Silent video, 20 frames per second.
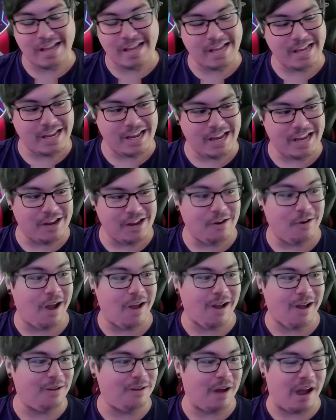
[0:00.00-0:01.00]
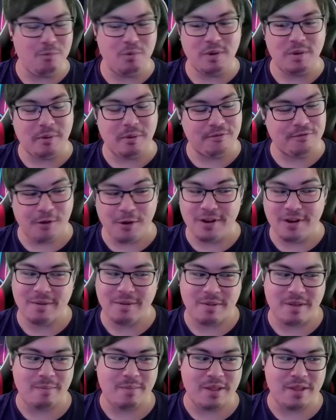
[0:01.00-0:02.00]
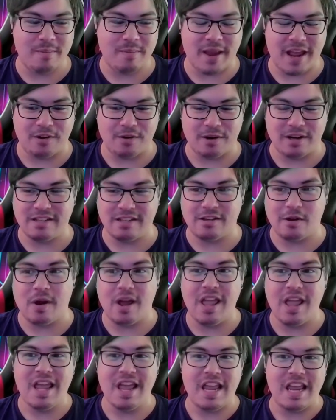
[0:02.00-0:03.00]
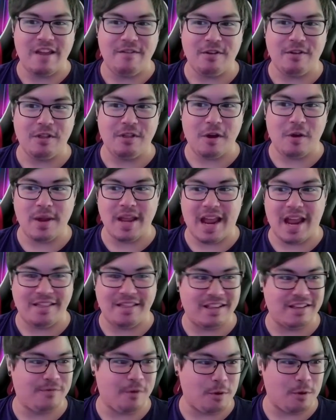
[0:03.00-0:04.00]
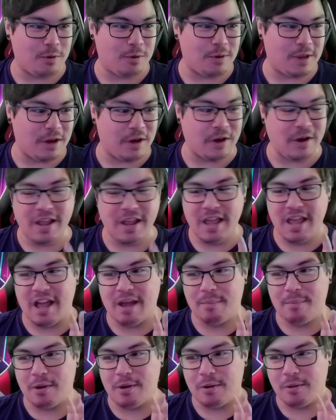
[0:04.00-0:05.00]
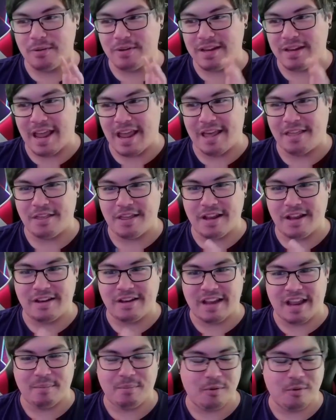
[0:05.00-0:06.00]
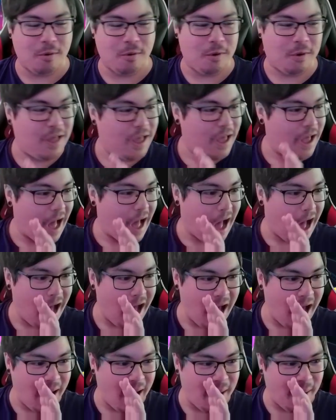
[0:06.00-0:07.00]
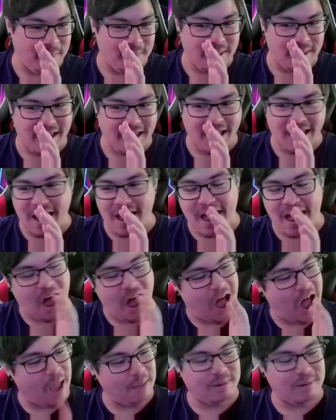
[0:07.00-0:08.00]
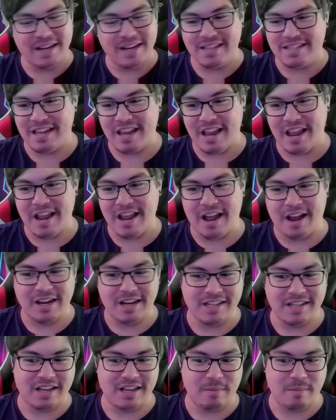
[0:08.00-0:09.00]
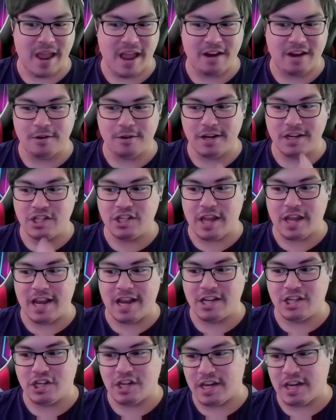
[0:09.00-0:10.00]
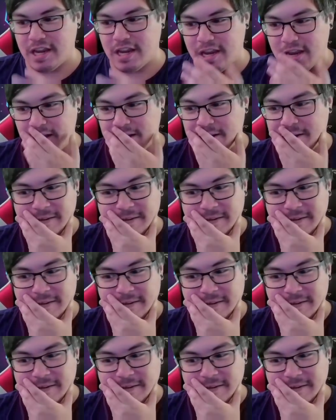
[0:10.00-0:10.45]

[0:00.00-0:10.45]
you know, I, I would prefer to be the Mandarin. So even though we had this photo here about Death and Deadpool, uh, I'm gonna say I'm gonna say Mandarin, Shang-Chi.